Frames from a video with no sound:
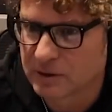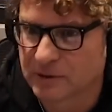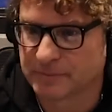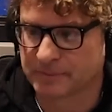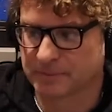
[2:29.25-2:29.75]

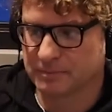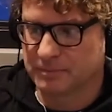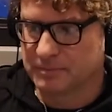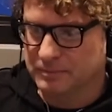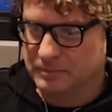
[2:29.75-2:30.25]

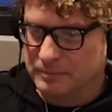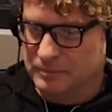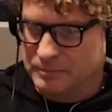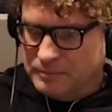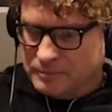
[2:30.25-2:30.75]

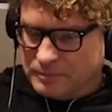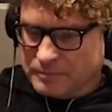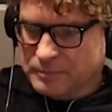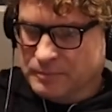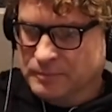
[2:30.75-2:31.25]

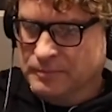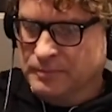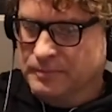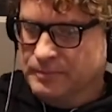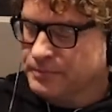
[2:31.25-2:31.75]

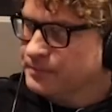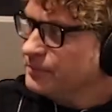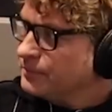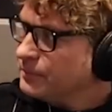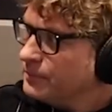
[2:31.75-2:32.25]

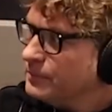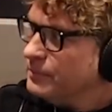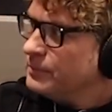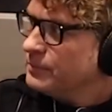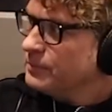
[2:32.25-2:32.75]

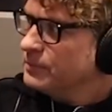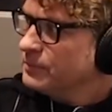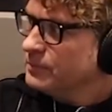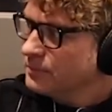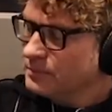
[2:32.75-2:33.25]

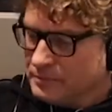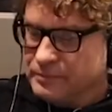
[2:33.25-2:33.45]
This person isn't speaking.